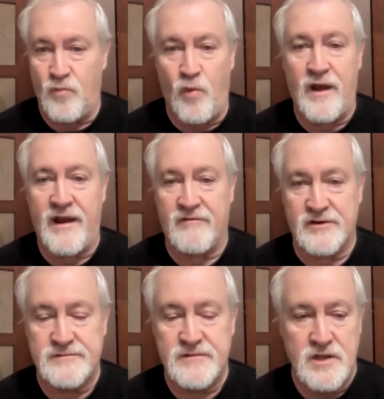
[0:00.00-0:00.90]

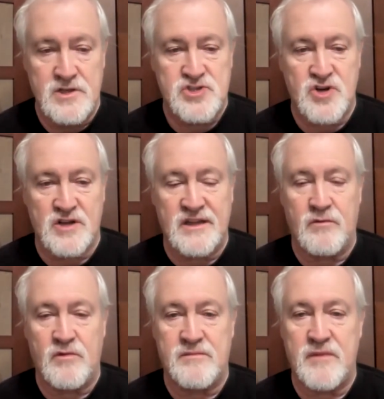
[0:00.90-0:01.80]
whatever,
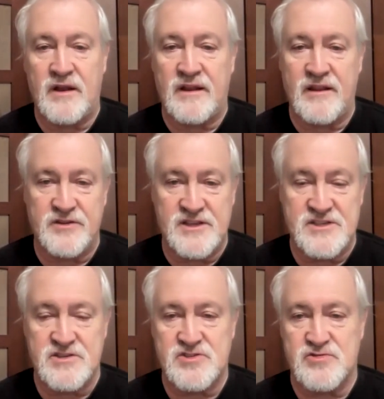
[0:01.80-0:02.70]
struggling with mental
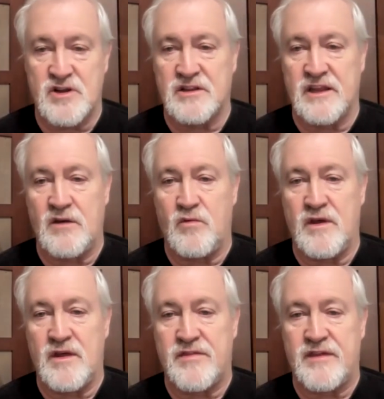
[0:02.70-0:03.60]
illness, struggling
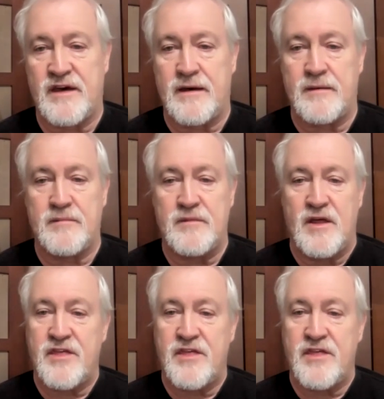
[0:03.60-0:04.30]
with um,